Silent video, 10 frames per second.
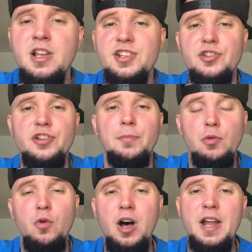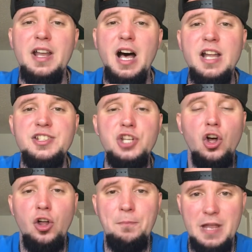So number one, a
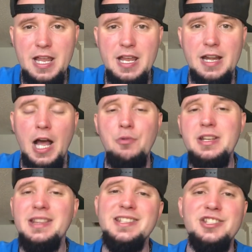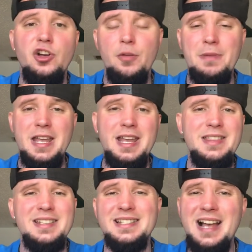dull pain. I would get this dull
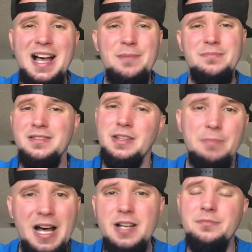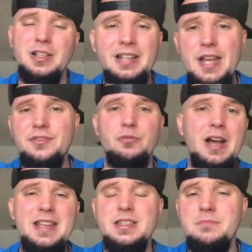pain, the top, the bottom, the left, the
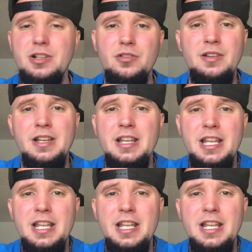right, the middle.